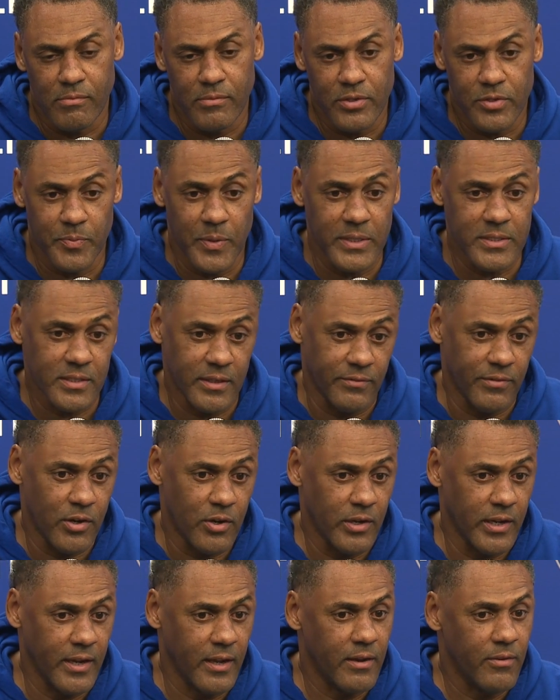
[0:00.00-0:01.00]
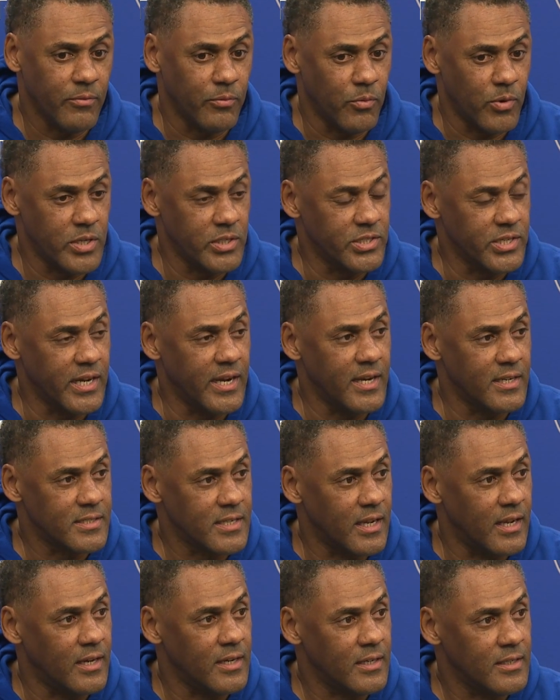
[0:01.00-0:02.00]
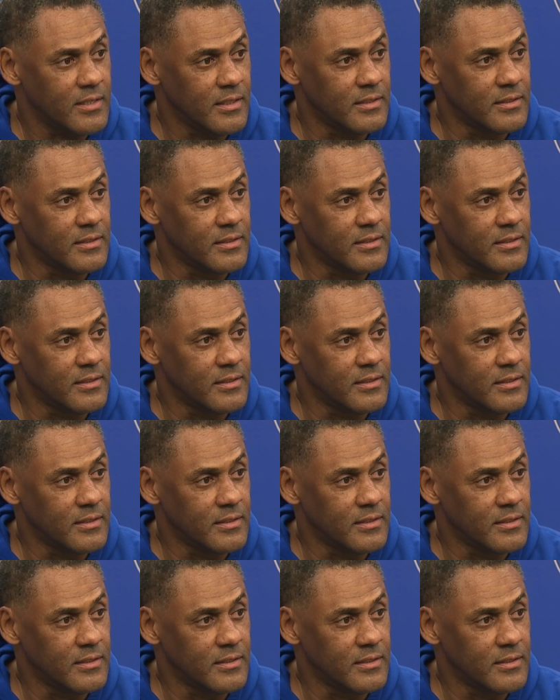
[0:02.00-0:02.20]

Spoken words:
especially if I only have one chance at it.